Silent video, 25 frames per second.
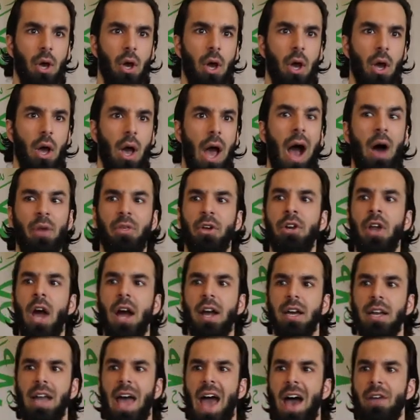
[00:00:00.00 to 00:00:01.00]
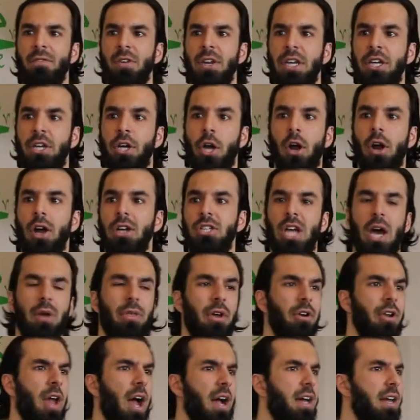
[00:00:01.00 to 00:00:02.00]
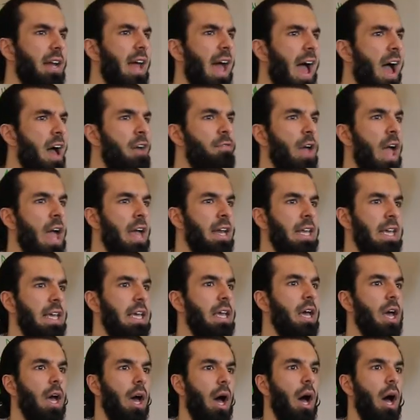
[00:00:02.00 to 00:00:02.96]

how they're not going to have any courage, how they're not going to have any,